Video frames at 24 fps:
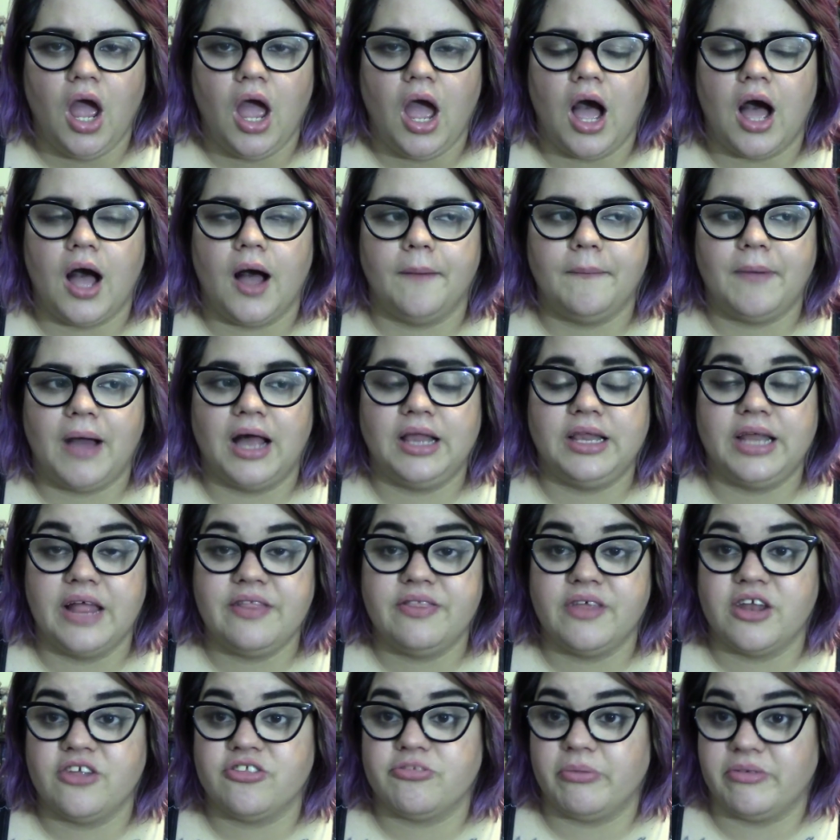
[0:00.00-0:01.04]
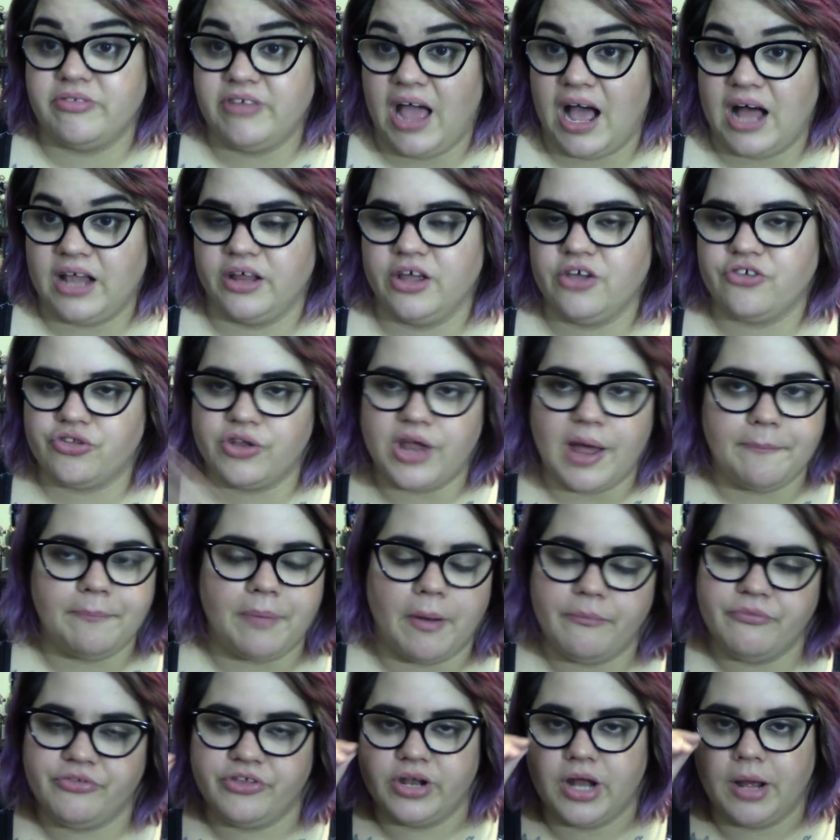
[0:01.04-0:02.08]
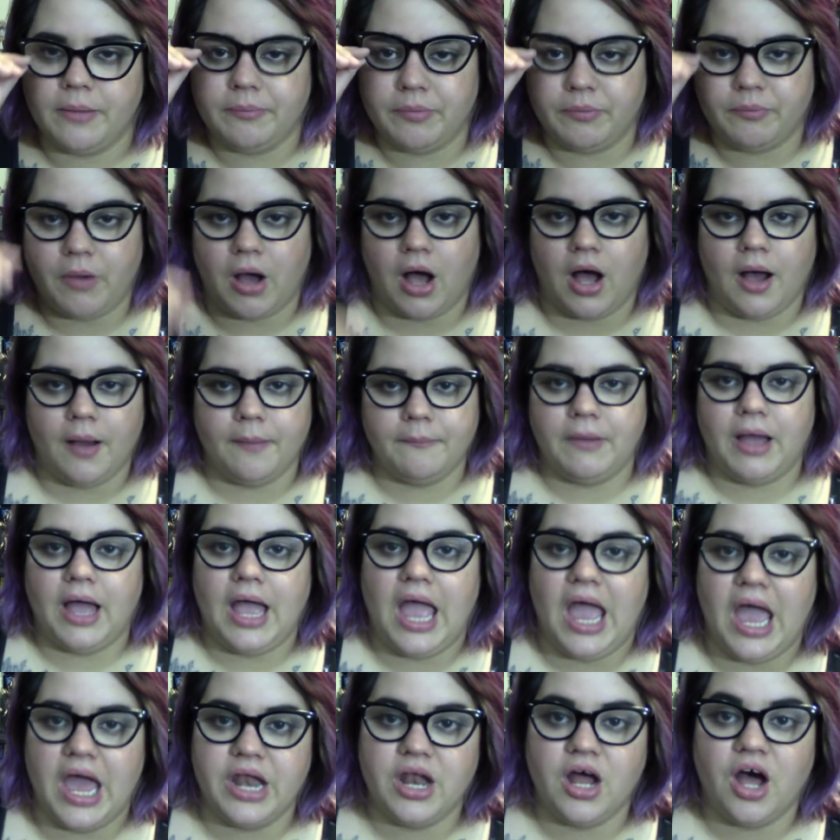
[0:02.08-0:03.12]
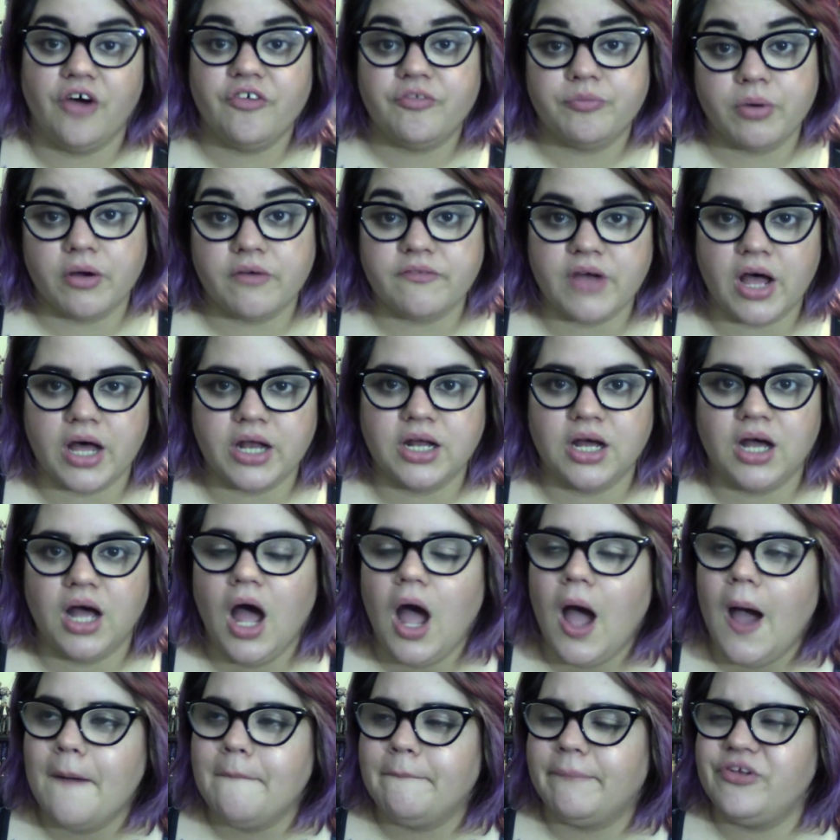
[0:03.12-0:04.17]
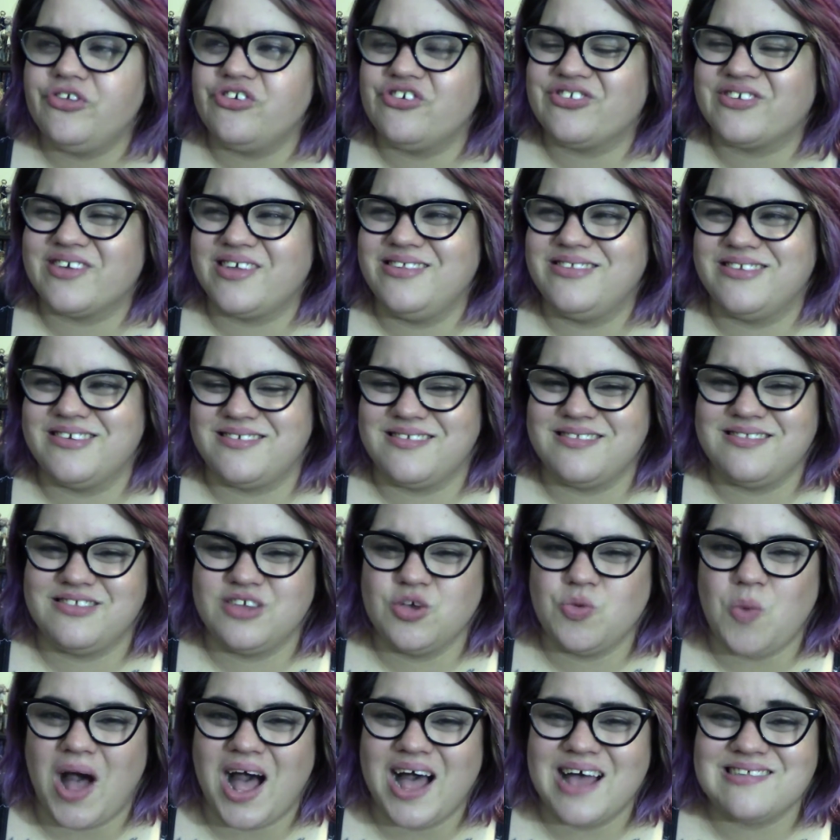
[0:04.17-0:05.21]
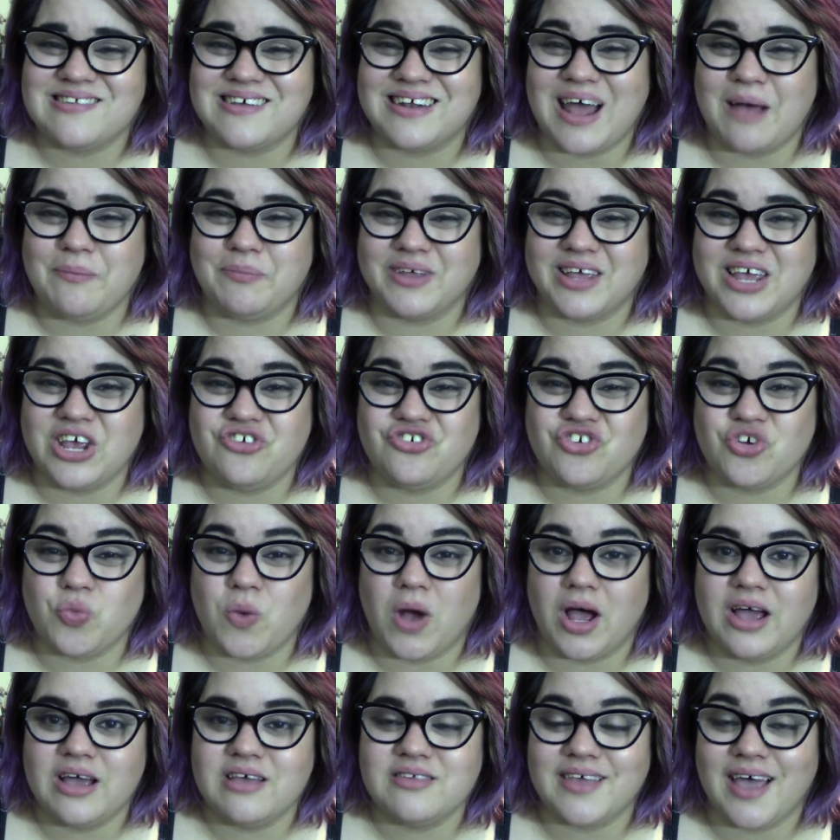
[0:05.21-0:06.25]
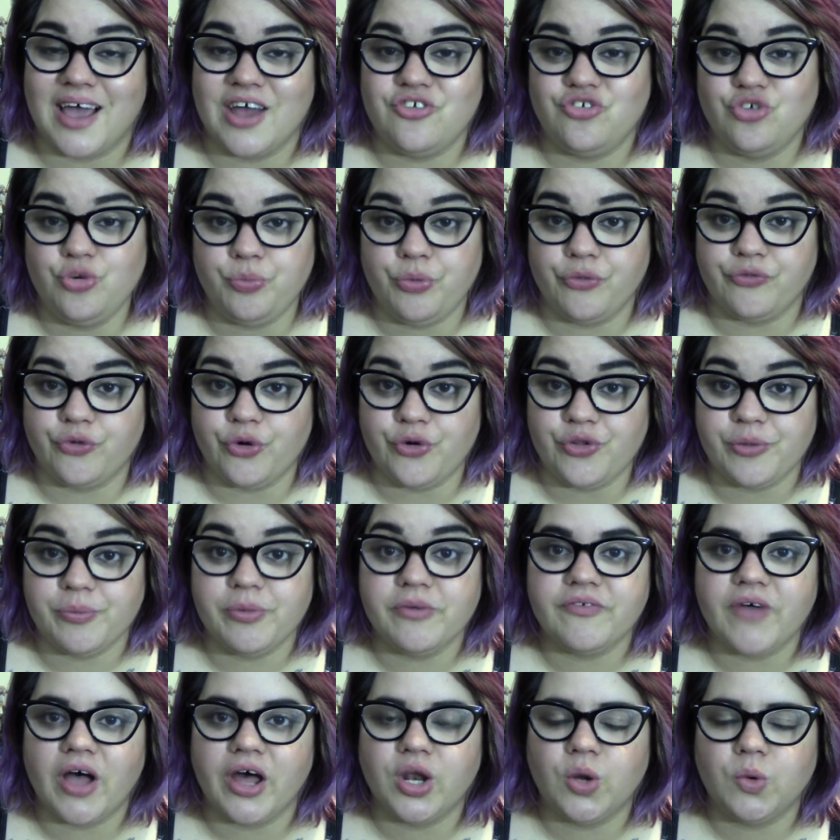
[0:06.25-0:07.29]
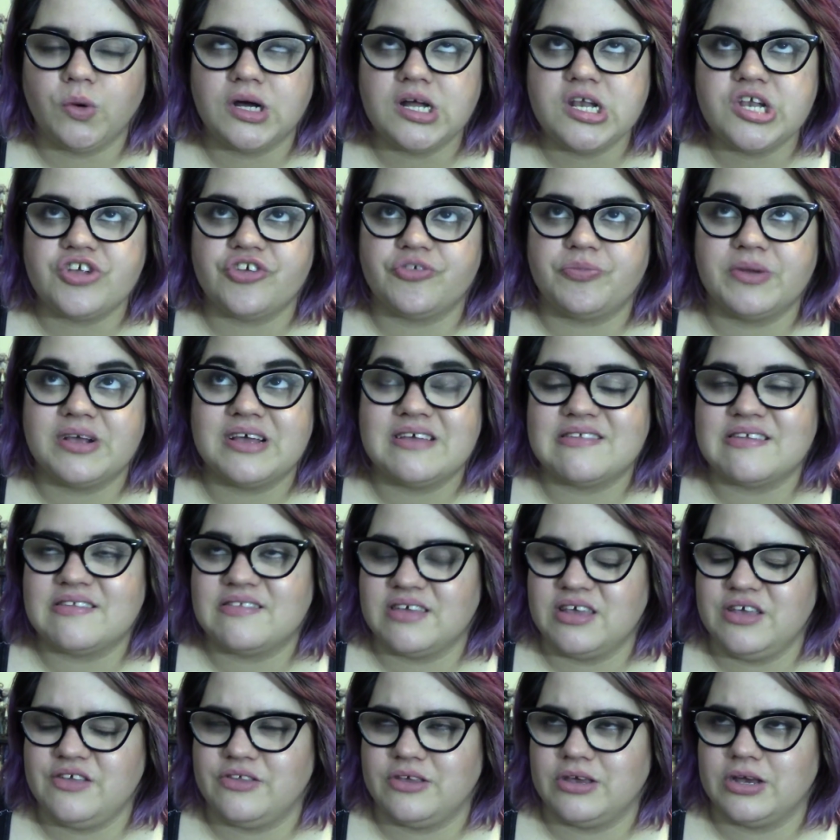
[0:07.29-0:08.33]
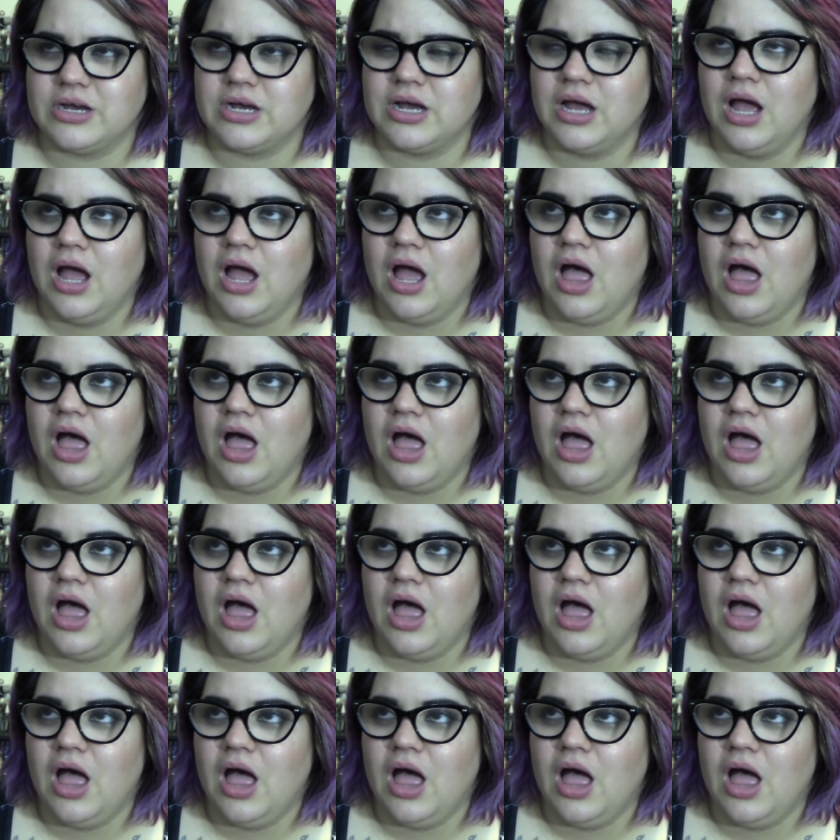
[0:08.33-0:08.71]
I like that it's metallic, so that bumps it up ahead of Pravana, but just consistency-wise and application-wise, I do prefer the Pravana one just because it's easier.